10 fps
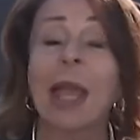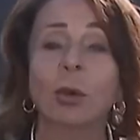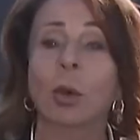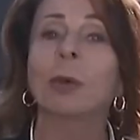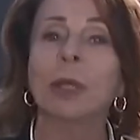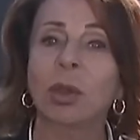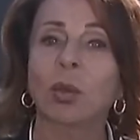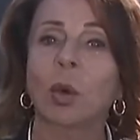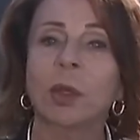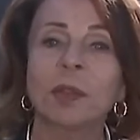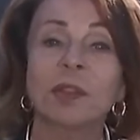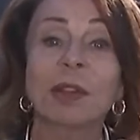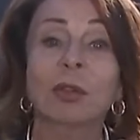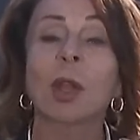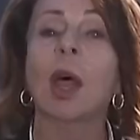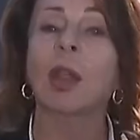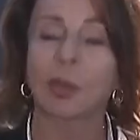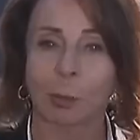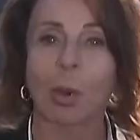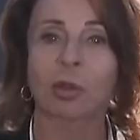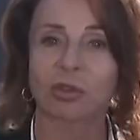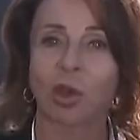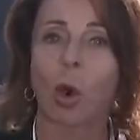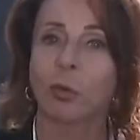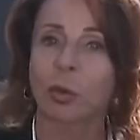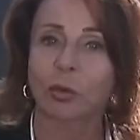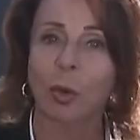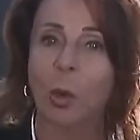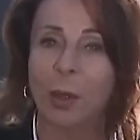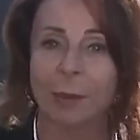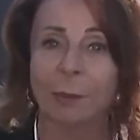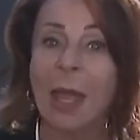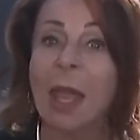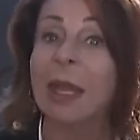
and already thwarted several other plots to overthrow him.